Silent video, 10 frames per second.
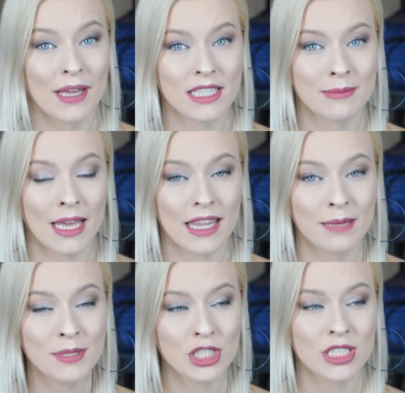because my
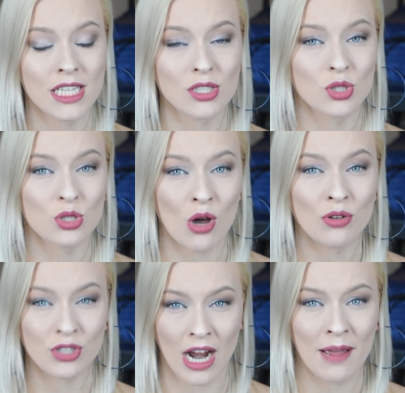lips just get
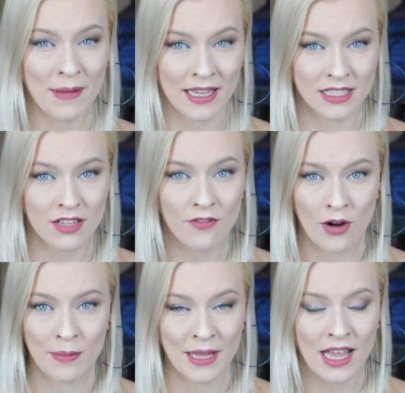so dry because of the
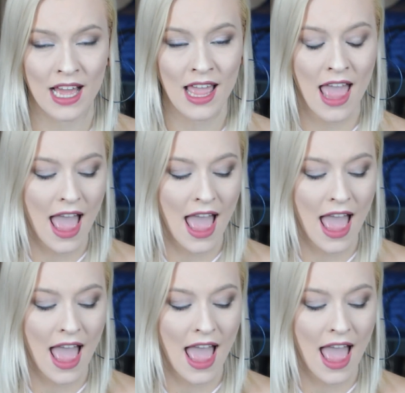formula.